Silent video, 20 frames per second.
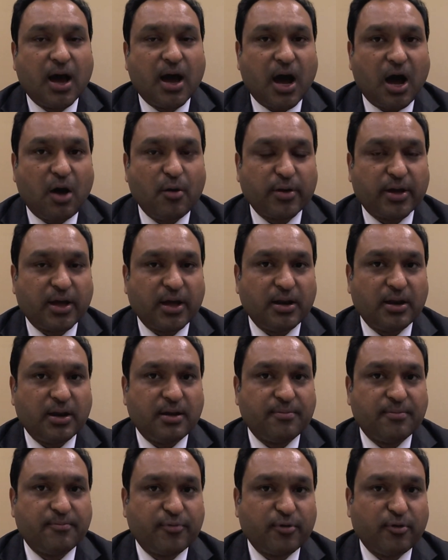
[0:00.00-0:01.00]
how we can
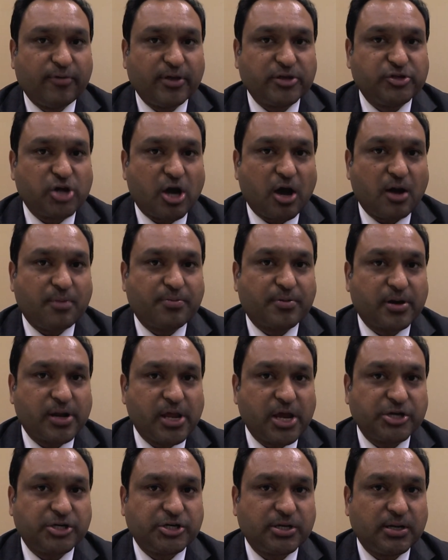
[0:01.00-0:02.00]
improve the job
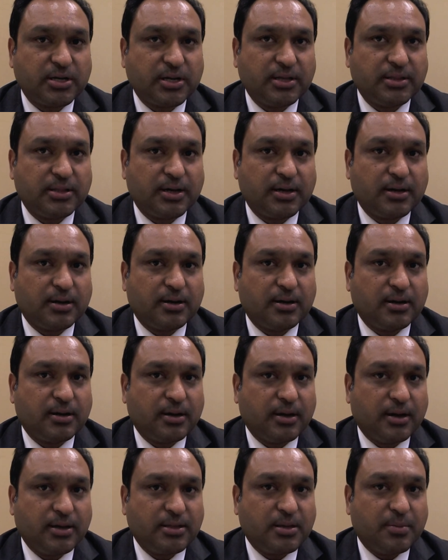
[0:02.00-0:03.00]
creation in
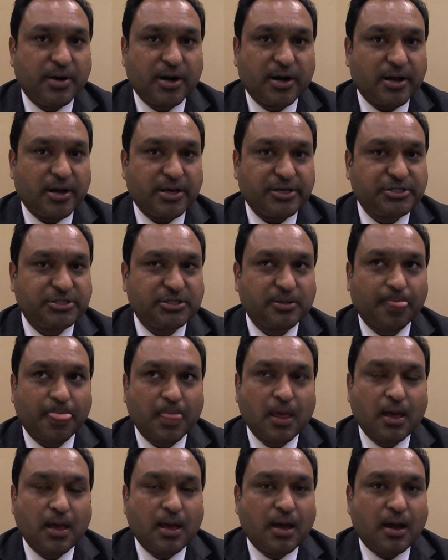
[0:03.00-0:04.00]
the Middle East.
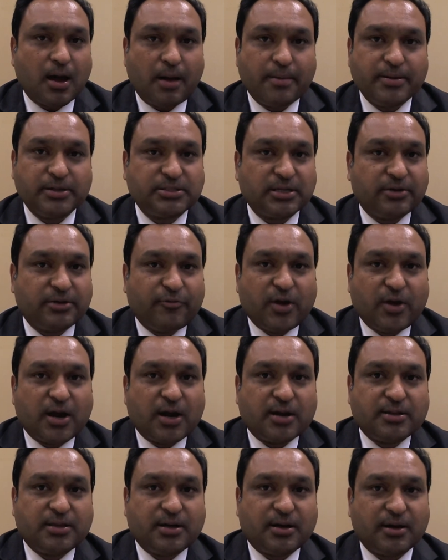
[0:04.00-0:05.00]
I mean, so we
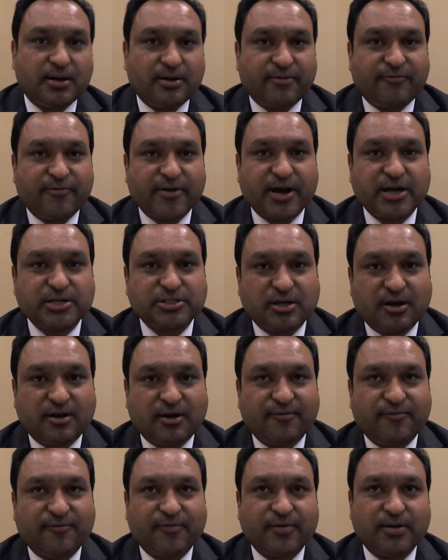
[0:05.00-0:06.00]
heard the figures
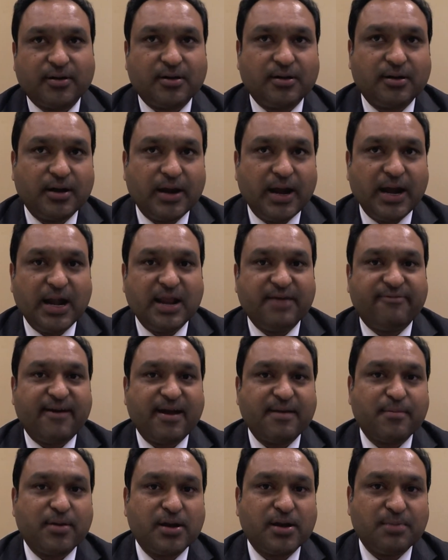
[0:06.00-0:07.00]
of
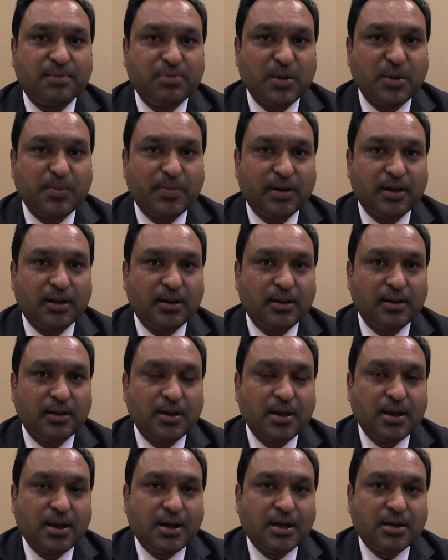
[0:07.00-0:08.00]
85 million people
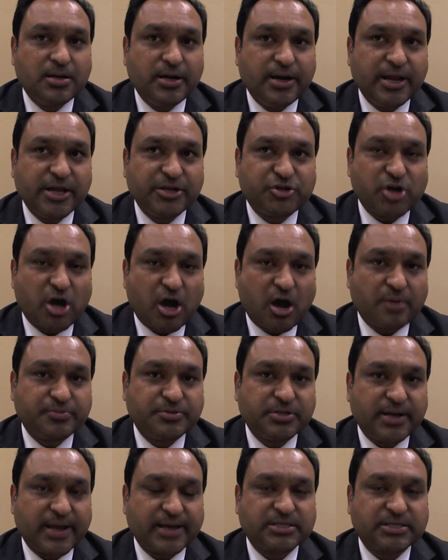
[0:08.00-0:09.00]
needing
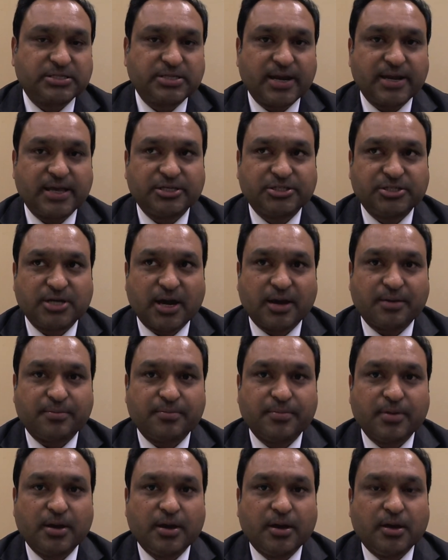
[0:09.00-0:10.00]
jobs in the next 10 years' time.
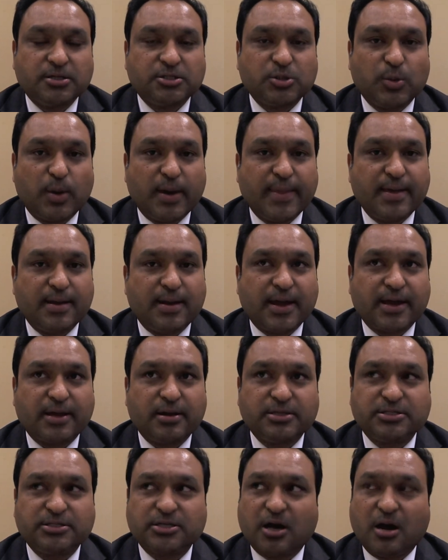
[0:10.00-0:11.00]
So whether like, you
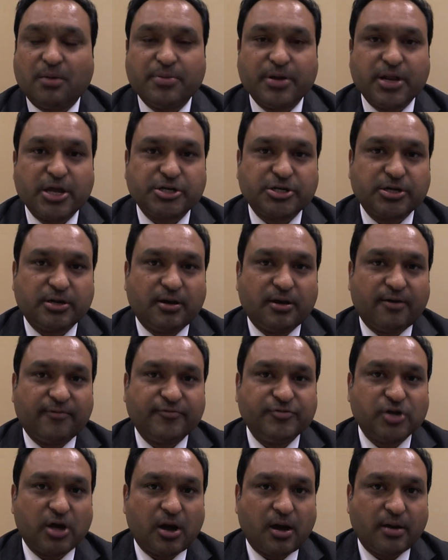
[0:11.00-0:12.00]
know, it's a combination
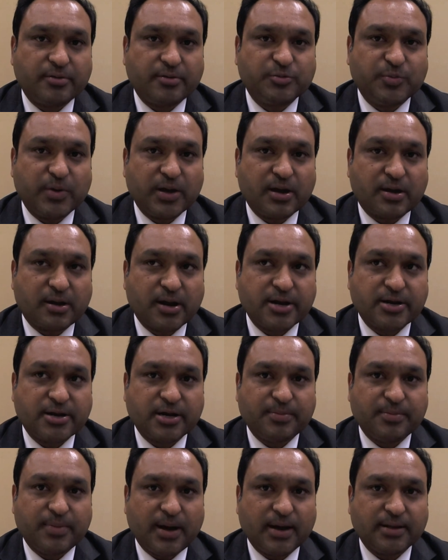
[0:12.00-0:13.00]
of jobs being
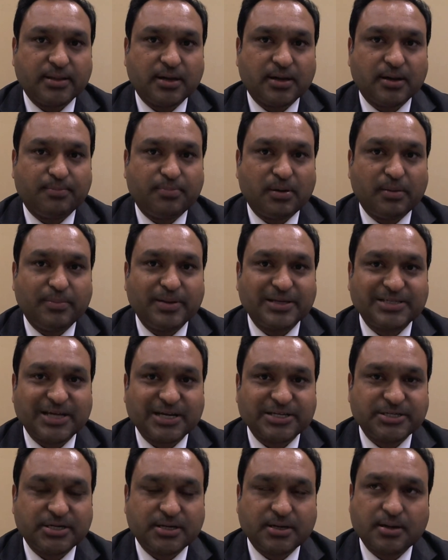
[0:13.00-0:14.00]
created by the public
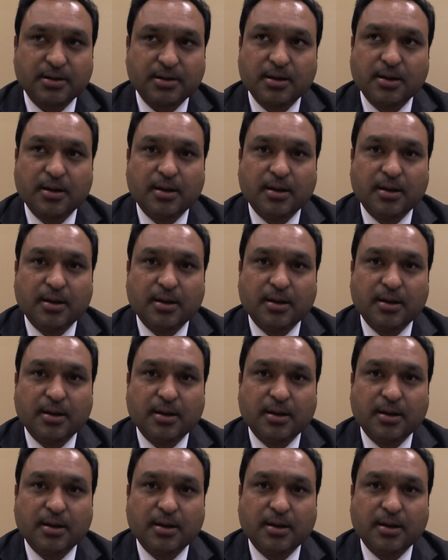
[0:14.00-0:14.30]
sector,